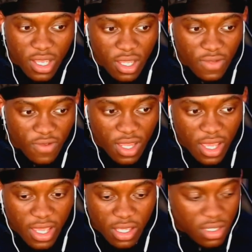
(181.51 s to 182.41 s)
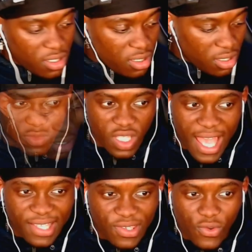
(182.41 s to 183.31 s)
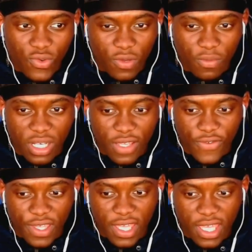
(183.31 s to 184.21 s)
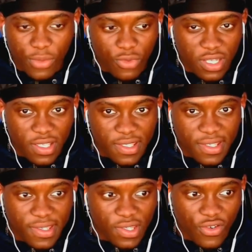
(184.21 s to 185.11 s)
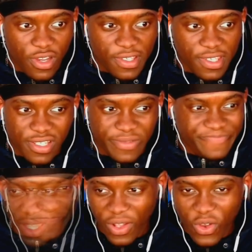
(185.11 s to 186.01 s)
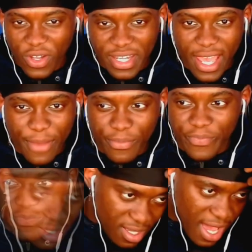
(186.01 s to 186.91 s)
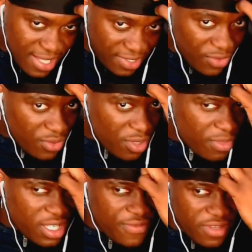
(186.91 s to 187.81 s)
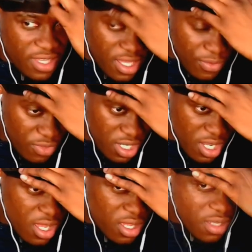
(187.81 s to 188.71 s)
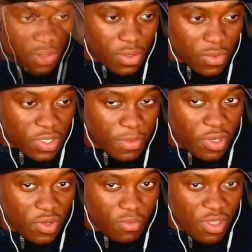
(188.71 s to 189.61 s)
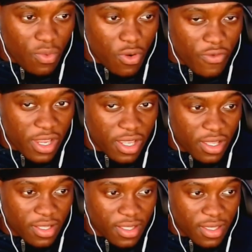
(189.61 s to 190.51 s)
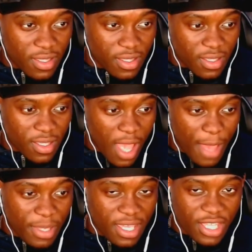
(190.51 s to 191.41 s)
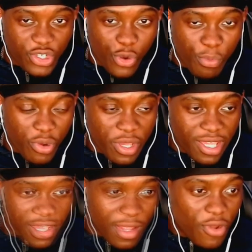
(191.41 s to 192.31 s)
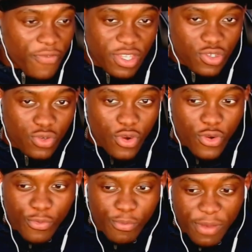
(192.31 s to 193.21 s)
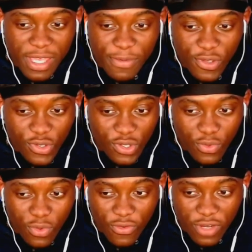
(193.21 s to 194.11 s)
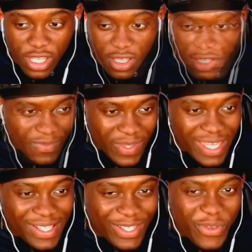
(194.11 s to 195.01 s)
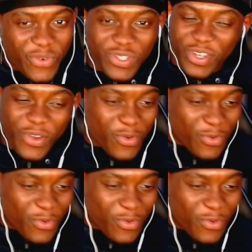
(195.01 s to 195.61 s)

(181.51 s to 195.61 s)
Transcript: can't even lie. I still don't believe he hit him with this. This is crazy. God damn. I still don't believe he hit him with that. What's the point of me worrying? I mean, it is your boy. Not that you know, but maybe you should worry. He's so chill.